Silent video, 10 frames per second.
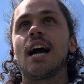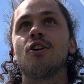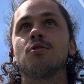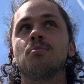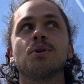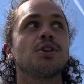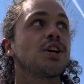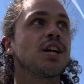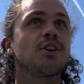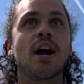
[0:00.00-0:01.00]
I remember
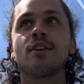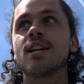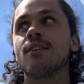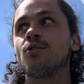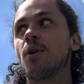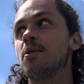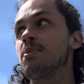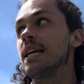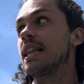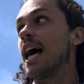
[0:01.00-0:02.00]
looking around at everyone and
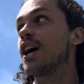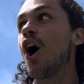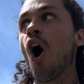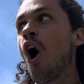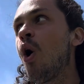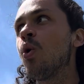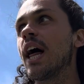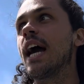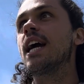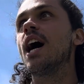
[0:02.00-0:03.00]
being like, oh,
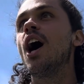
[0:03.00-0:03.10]
like,